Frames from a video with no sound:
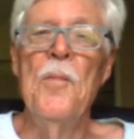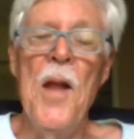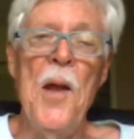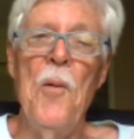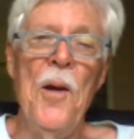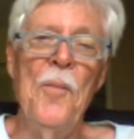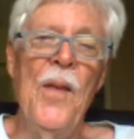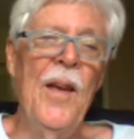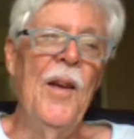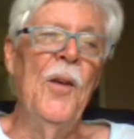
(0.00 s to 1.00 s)
But anyway,
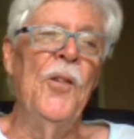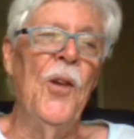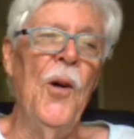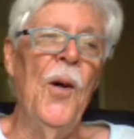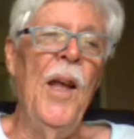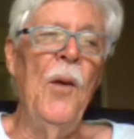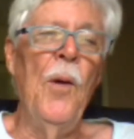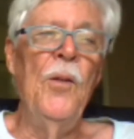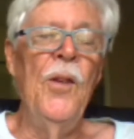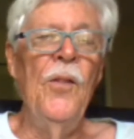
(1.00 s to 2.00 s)
so
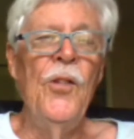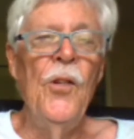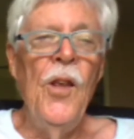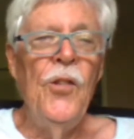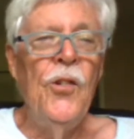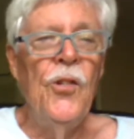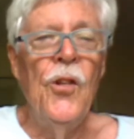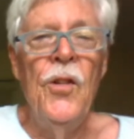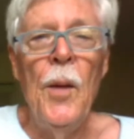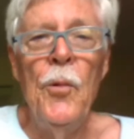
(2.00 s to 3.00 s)
this is just
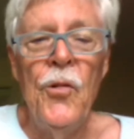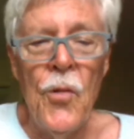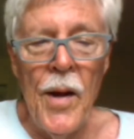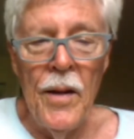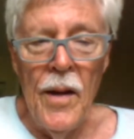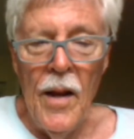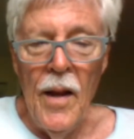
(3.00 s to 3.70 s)
to demonstrate